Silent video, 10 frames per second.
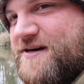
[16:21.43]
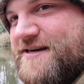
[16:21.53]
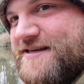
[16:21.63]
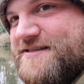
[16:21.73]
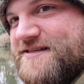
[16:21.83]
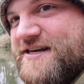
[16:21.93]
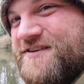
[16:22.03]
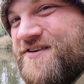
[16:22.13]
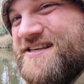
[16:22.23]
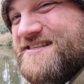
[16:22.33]
my idea today,
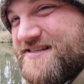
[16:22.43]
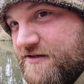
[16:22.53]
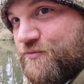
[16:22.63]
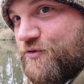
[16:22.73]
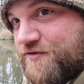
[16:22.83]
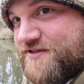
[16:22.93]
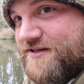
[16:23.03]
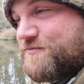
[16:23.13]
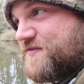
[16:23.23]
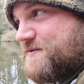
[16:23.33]
to find a still
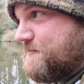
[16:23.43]
water with